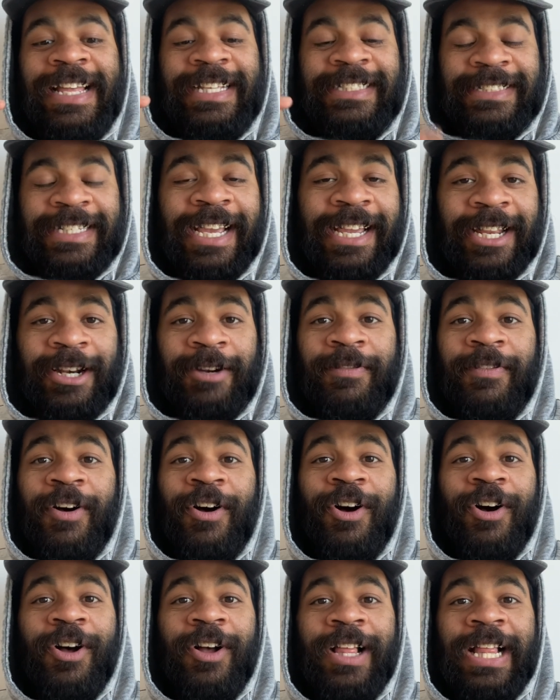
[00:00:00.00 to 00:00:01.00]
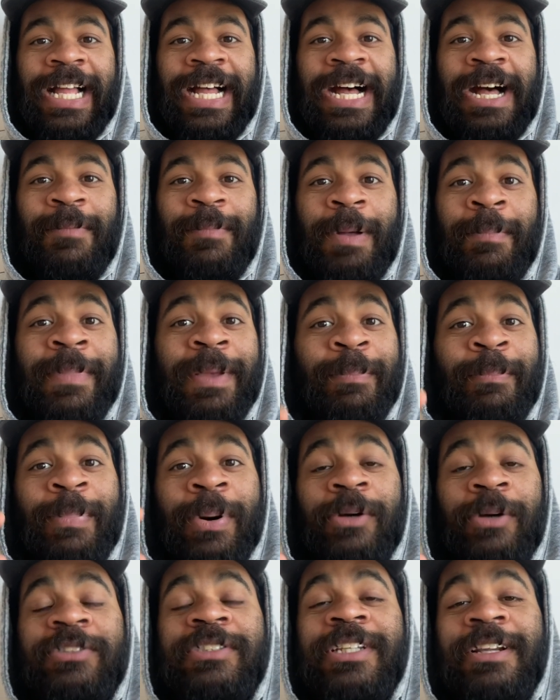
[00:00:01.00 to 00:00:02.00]
Second of all, I'm
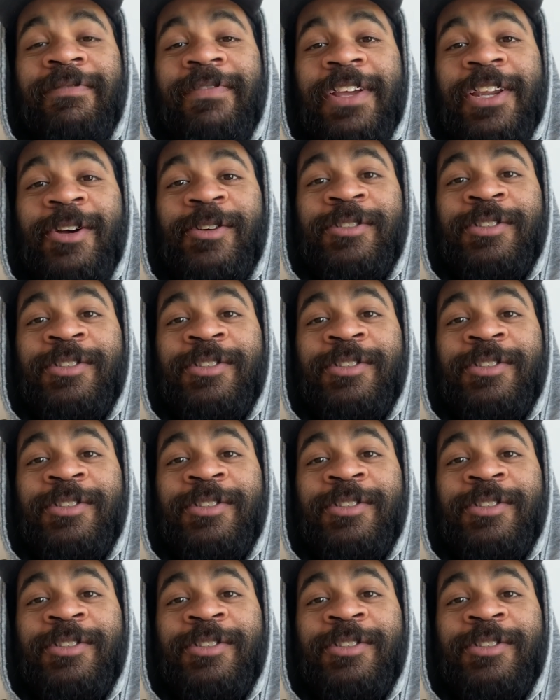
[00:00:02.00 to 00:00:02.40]
posting a video